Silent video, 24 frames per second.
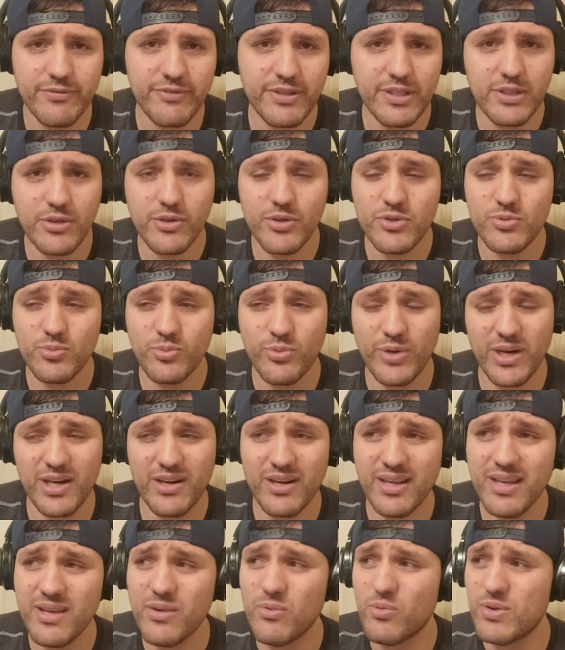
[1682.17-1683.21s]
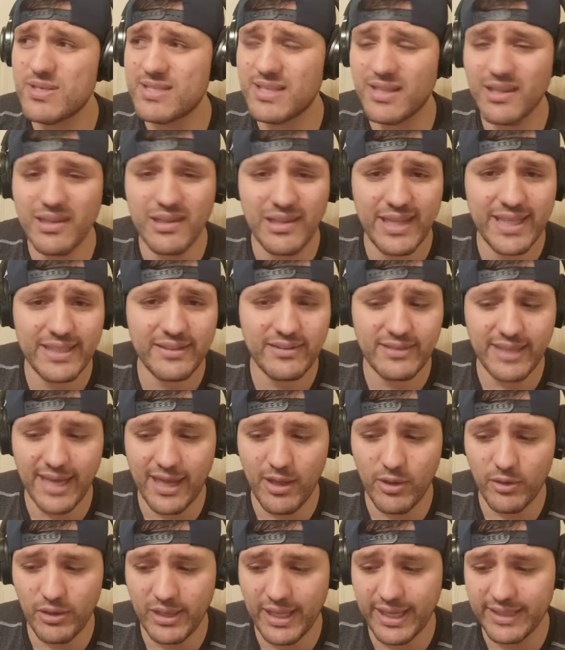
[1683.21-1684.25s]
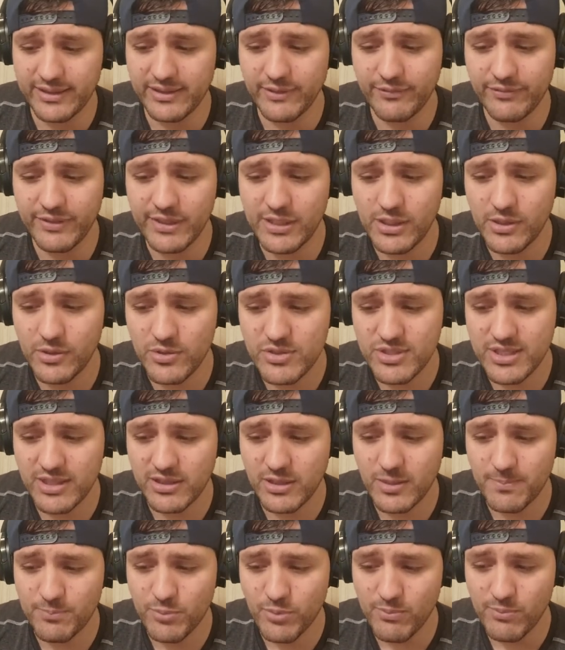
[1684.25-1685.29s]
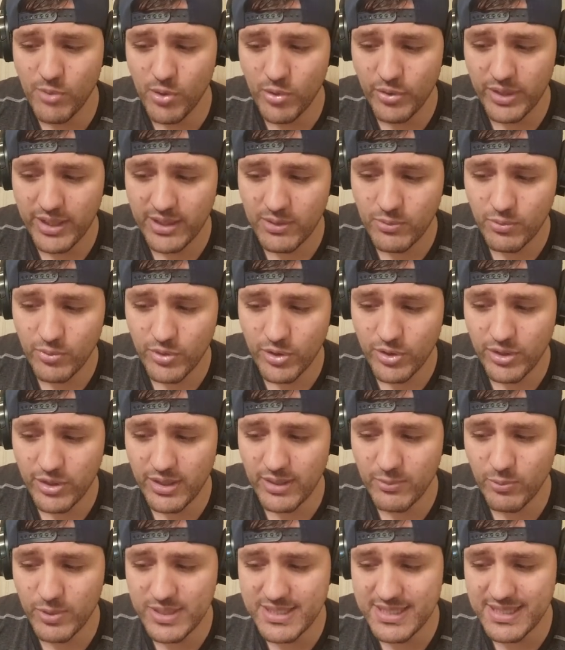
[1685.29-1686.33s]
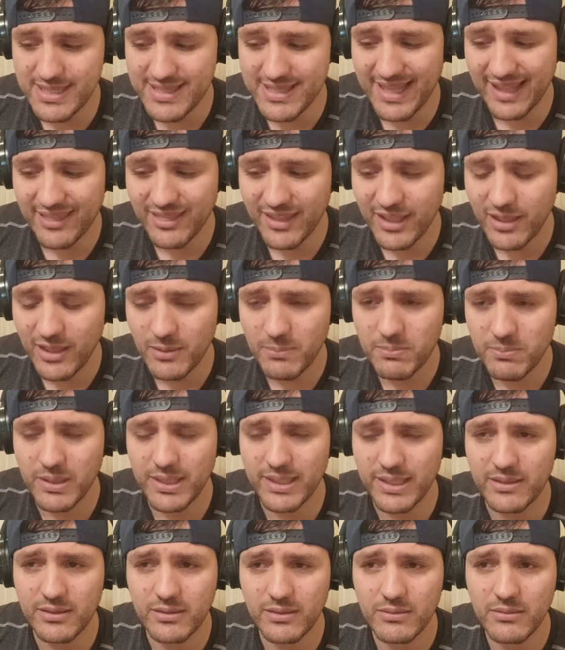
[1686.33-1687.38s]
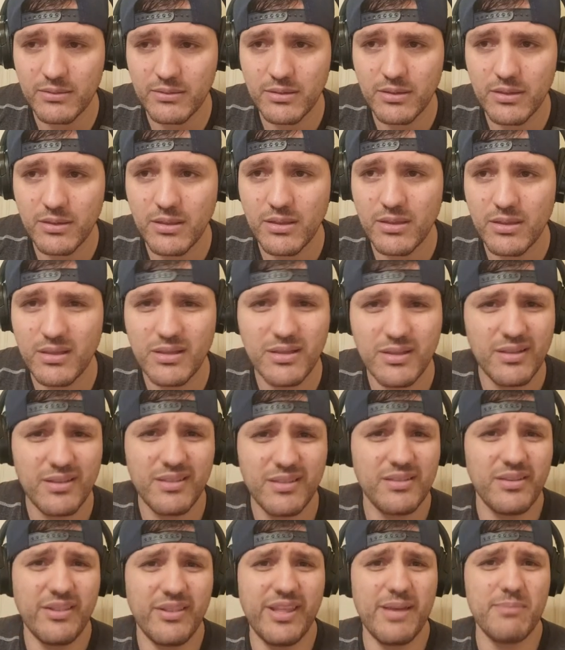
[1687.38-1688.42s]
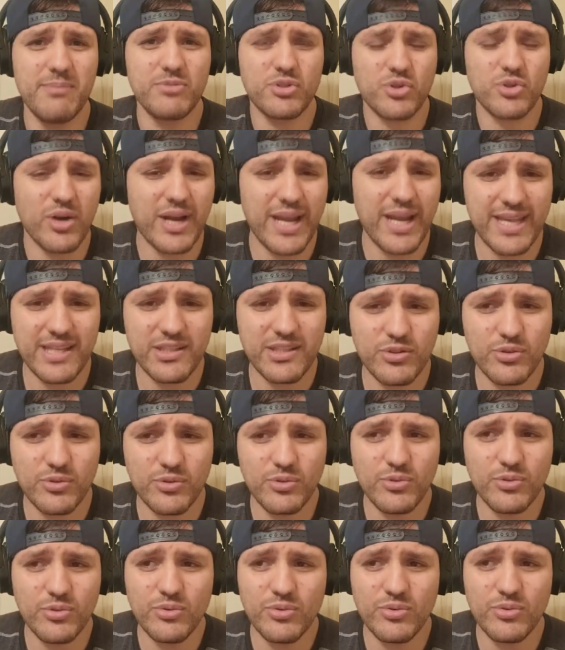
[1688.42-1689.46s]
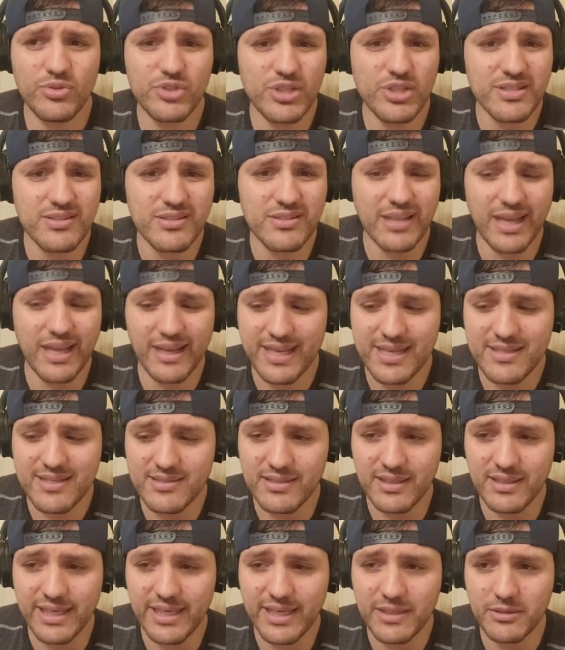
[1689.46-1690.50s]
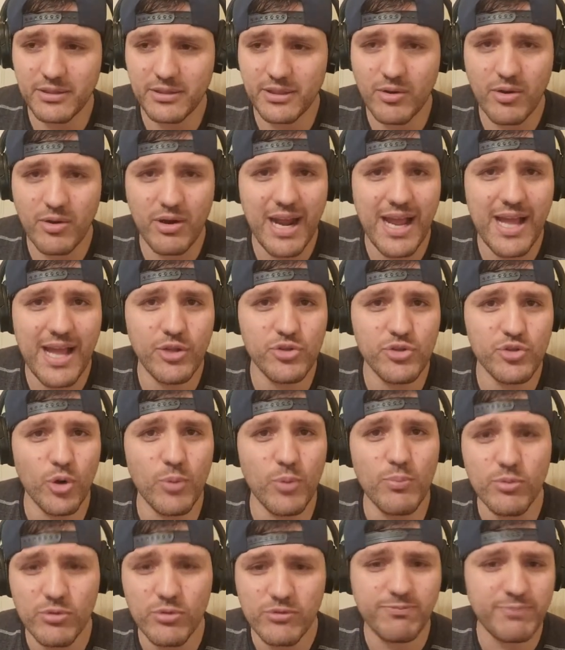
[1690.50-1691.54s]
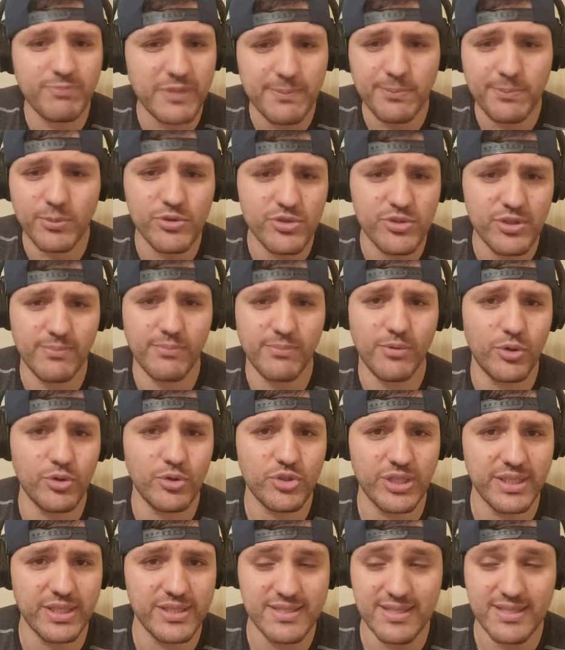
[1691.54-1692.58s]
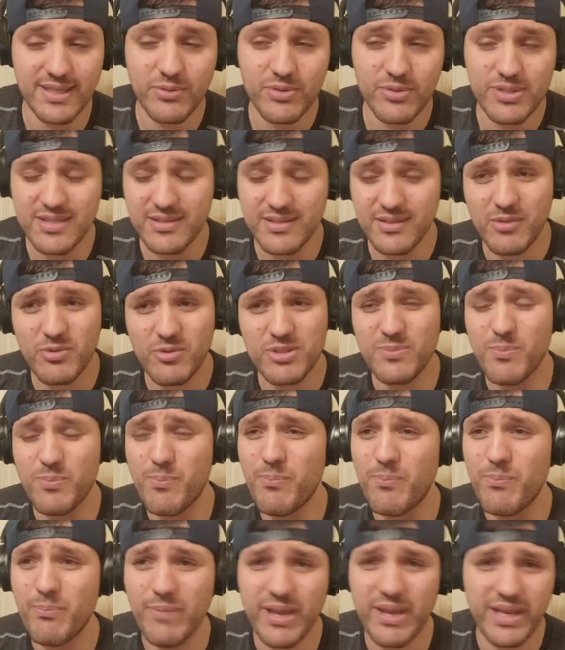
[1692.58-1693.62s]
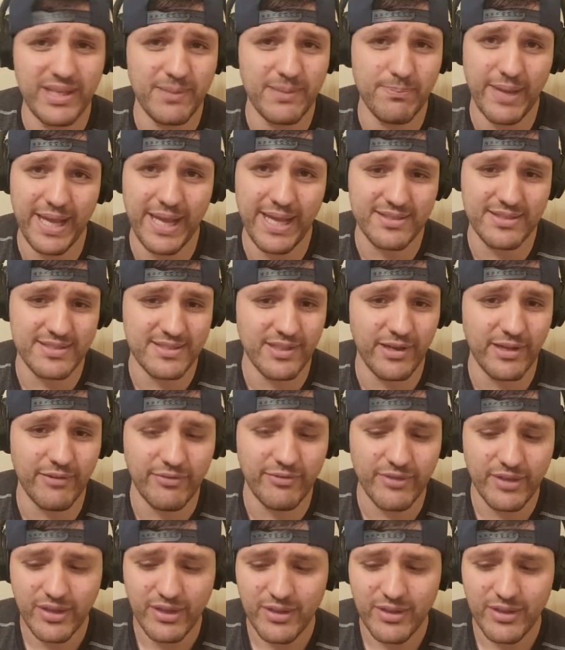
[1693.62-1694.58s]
videos where it was a letdown. Like the videos that they're promoting were was nothing but them trying to just, I guess, get crowds or move people's emotions. There was there was many bad stuff.